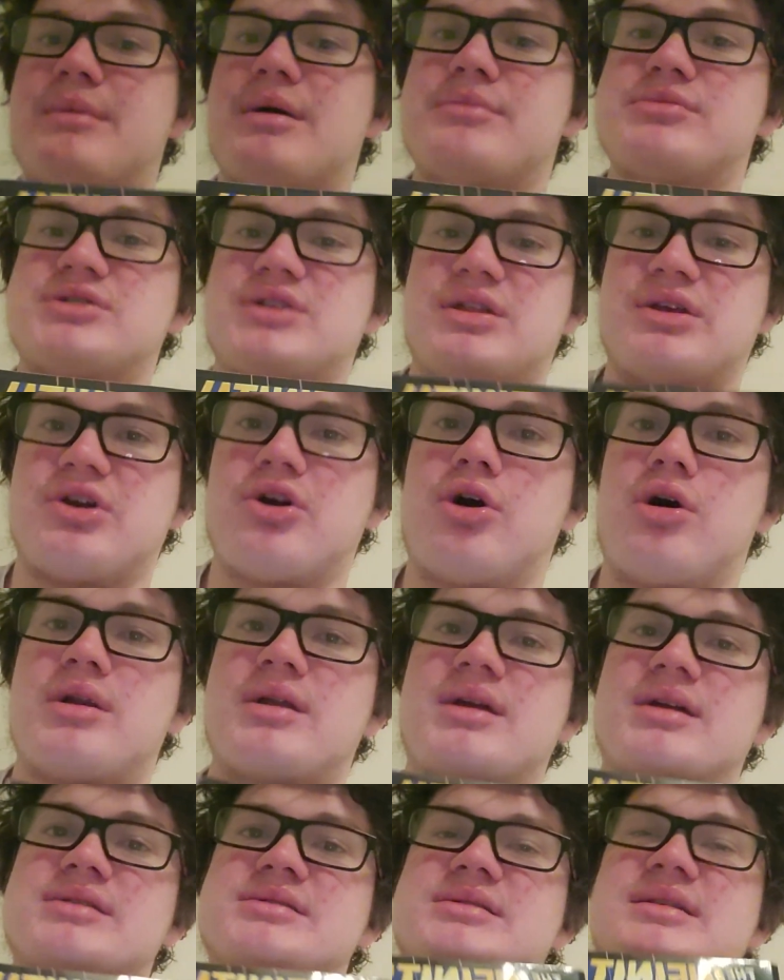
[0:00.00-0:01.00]
members of the
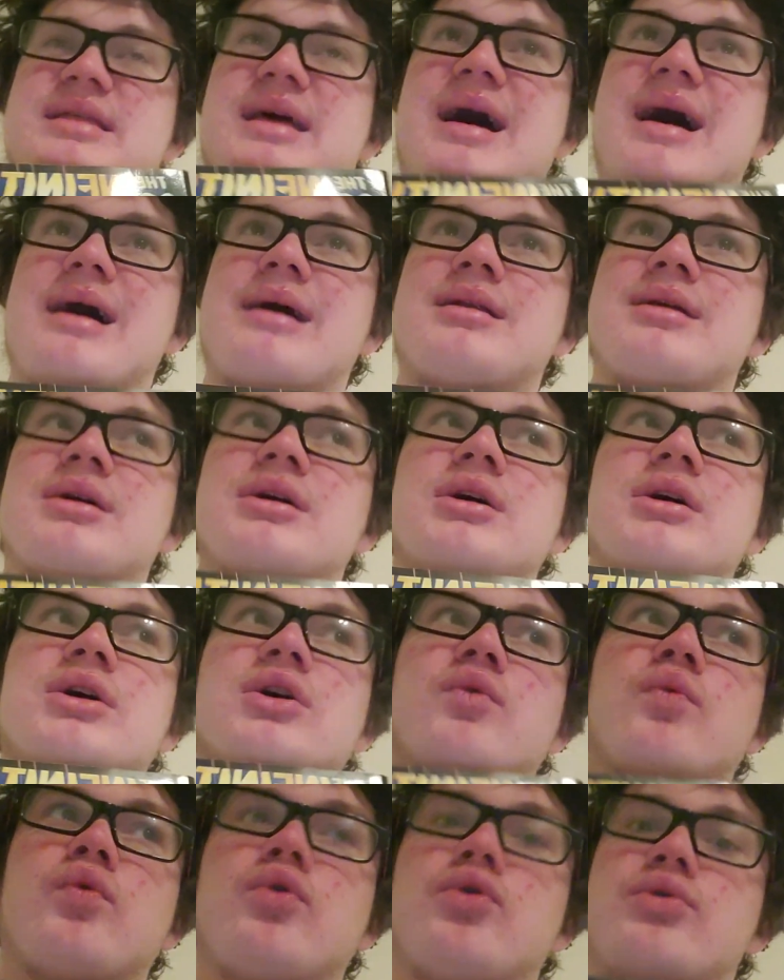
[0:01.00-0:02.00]
Guardians that
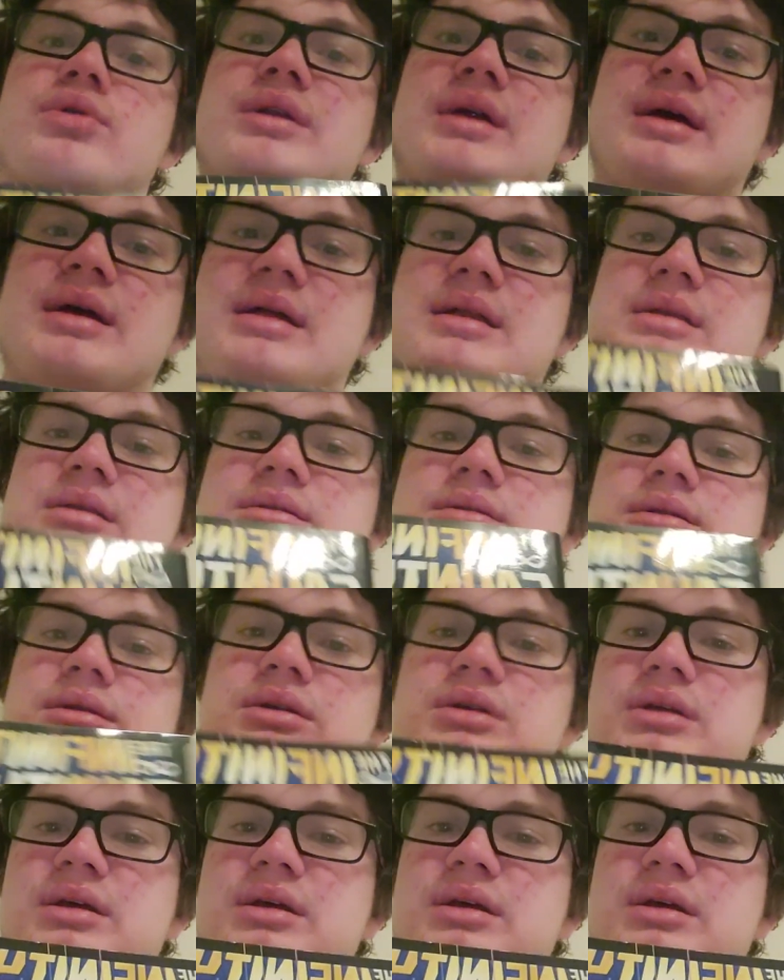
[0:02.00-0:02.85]
weren't in,